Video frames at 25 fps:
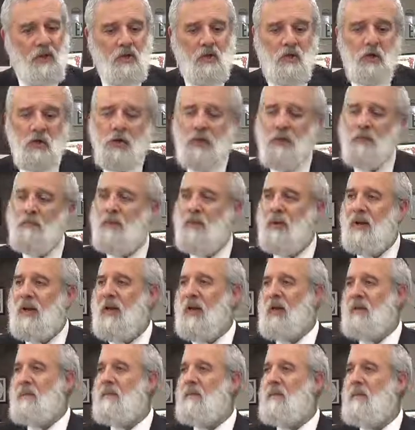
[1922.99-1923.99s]
You can
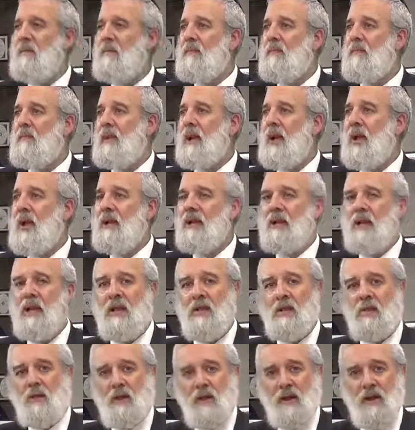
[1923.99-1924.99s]
blame El
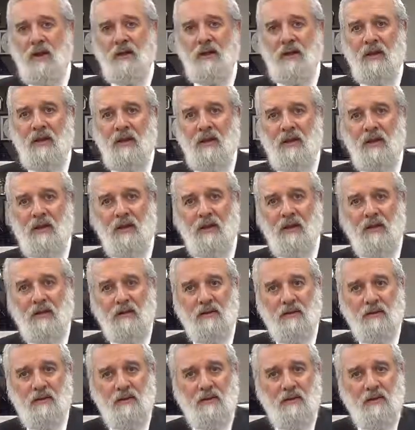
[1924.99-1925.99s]
Nino and La Nina
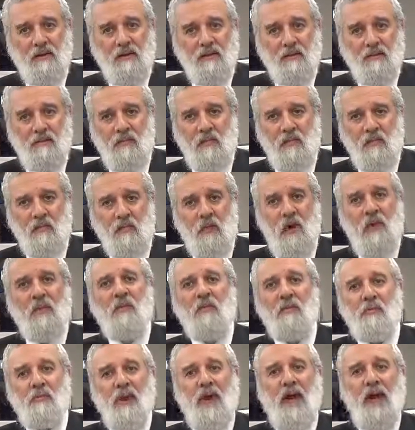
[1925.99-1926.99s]

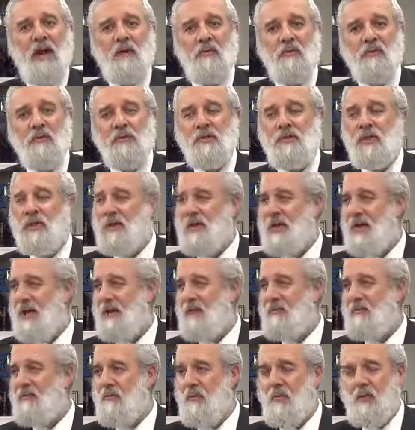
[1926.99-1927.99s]
weather patterns in
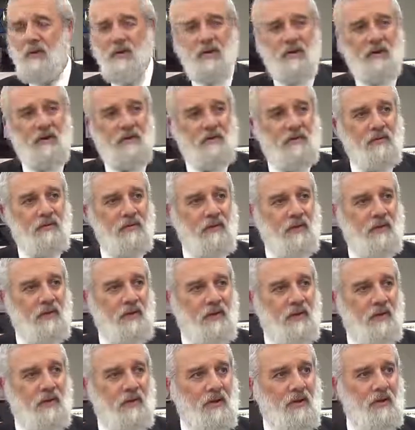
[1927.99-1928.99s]
California.
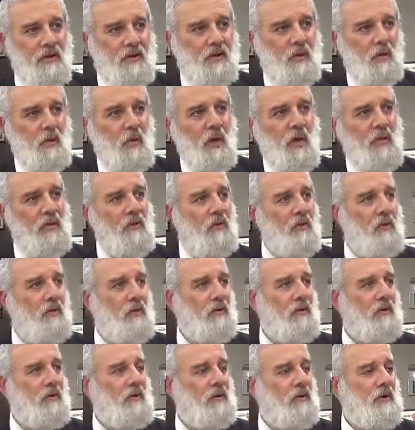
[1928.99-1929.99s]
The
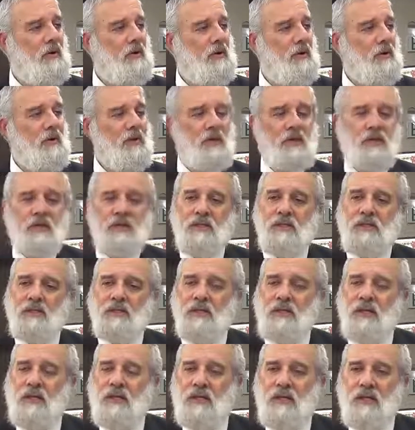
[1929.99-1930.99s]
weather
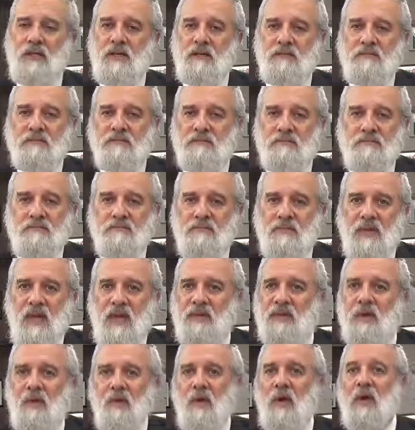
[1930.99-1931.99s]
is
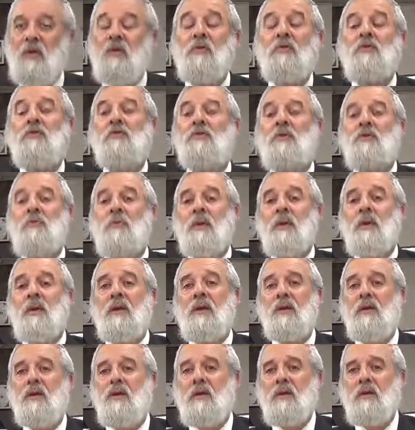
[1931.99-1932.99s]
not the way it used to be.